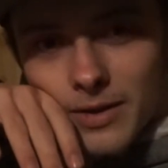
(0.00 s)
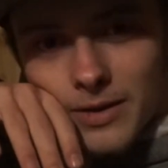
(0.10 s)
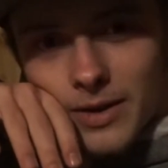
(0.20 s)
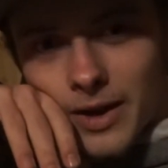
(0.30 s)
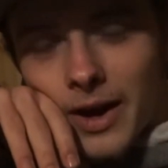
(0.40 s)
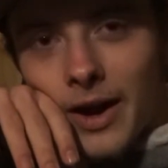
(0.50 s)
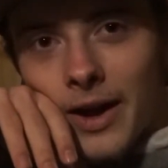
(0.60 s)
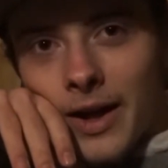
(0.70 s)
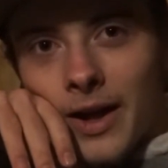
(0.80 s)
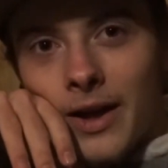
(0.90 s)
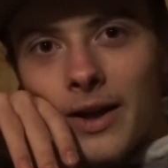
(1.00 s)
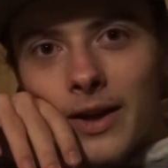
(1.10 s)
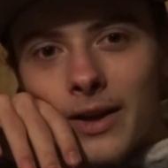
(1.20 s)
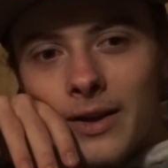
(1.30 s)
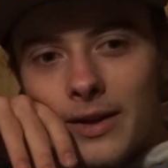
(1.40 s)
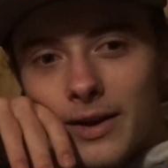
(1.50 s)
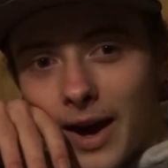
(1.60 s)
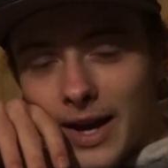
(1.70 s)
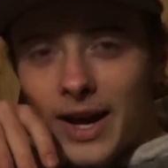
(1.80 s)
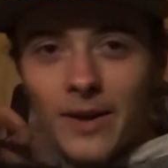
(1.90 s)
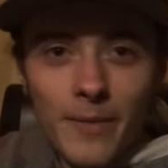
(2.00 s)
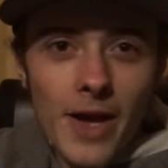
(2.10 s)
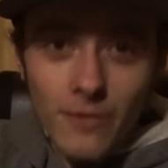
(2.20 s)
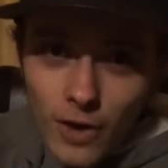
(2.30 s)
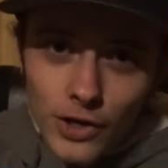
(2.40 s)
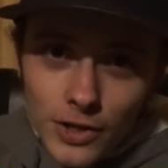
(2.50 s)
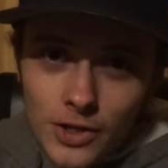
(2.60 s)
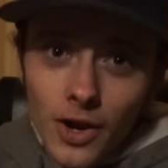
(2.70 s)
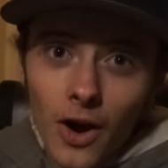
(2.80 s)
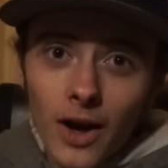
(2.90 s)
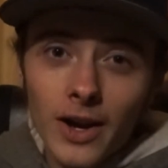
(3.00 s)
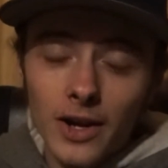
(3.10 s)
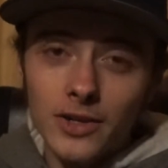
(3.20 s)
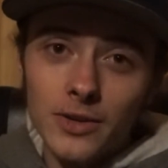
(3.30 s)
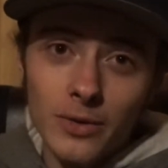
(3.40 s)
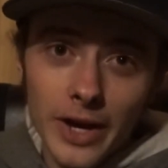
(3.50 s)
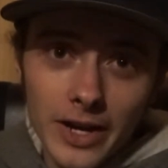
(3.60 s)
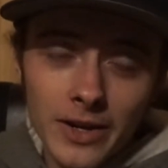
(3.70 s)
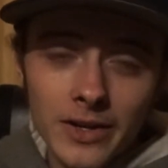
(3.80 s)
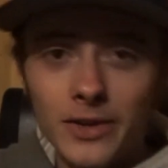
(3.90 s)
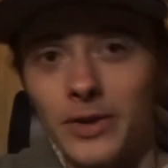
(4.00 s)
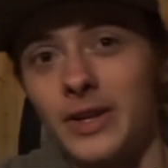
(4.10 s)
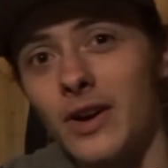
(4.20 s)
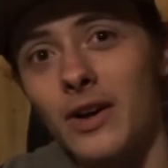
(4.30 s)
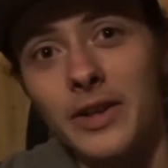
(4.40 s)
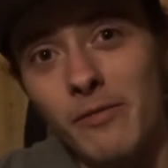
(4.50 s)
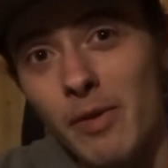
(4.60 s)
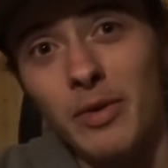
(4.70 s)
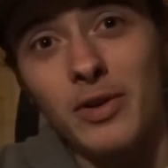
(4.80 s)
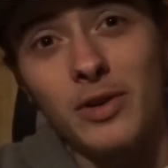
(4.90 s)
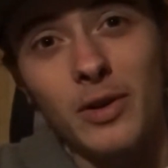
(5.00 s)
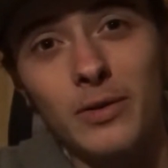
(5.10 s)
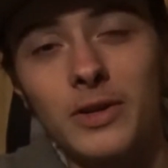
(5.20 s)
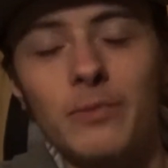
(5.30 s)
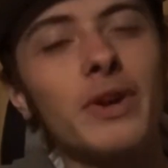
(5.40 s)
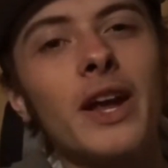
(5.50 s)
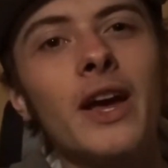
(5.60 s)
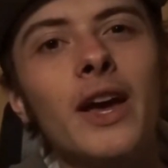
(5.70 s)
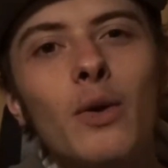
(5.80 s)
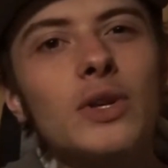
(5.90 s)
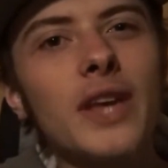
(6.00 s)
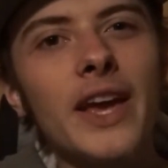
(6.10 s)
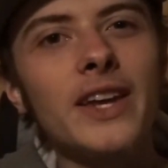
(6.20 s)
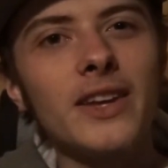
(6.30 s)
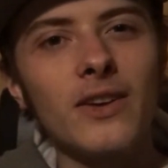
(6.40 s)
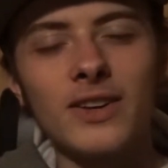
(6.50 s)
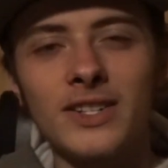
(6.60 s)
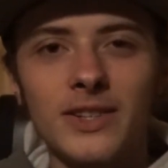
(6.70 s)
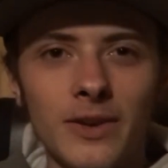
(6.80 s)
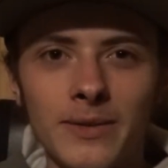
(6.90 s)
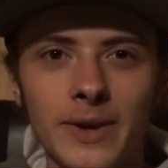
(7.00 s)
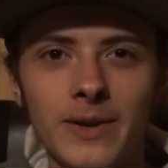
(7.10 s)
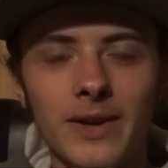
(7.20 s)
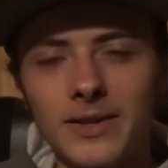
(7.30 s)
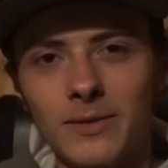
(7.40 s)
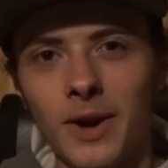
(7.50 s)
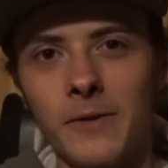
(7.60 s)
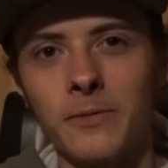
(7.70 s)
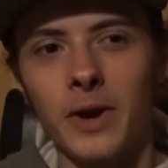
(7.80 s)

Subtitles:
and I kind of may have rushed a shot. I should have waited until he got maybe closer, but it was 80 yards, so I'm like, that's a rifle,